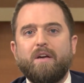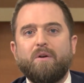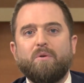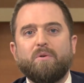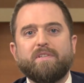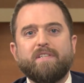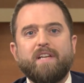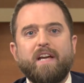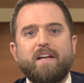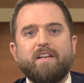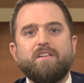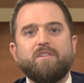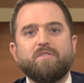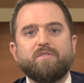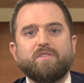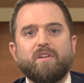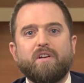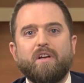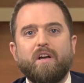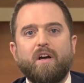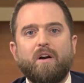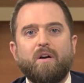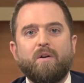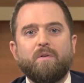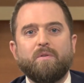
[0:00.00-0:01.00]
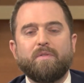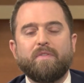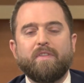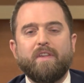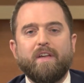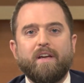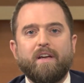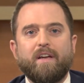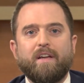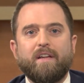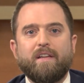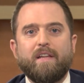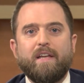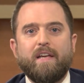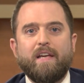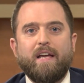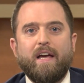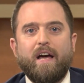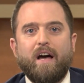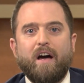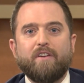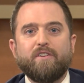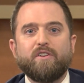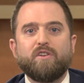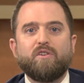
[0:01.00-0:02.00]
Well, 10 years ago, the
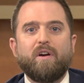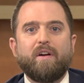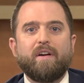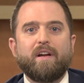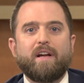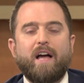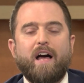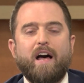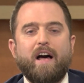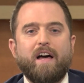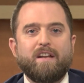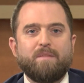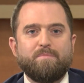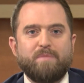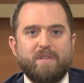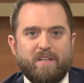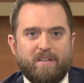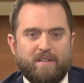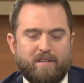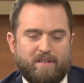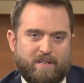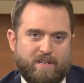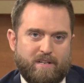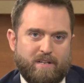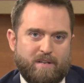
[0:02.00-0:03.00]
underground economy